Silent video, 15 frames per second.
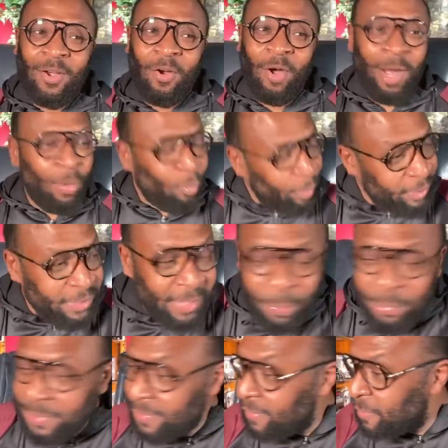or I wish I
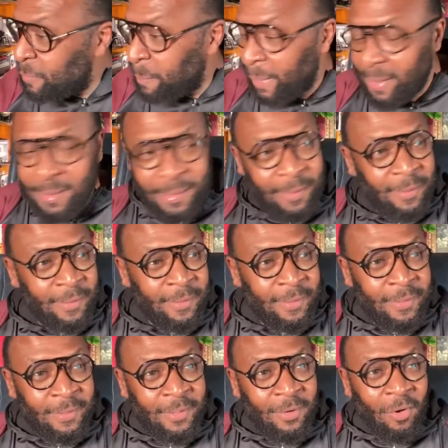was Hispanic,
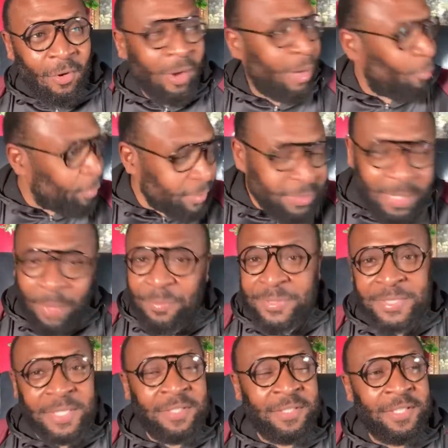or I wish I
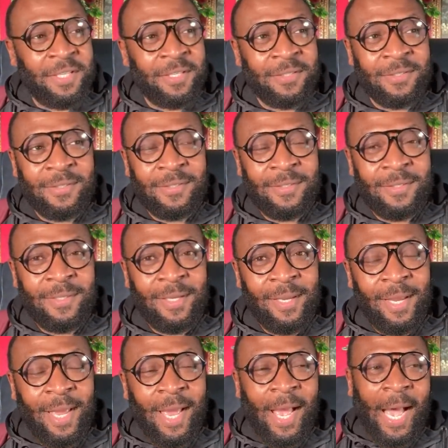was Indian.
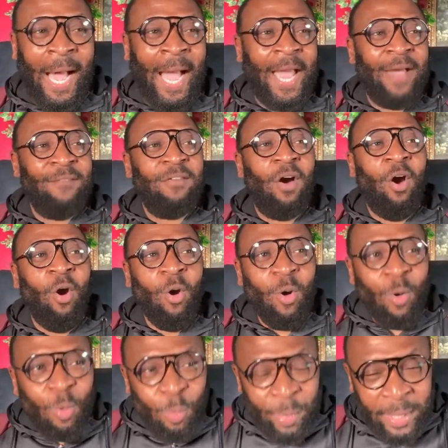I have
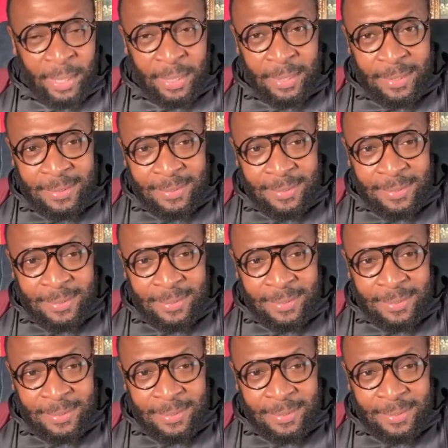always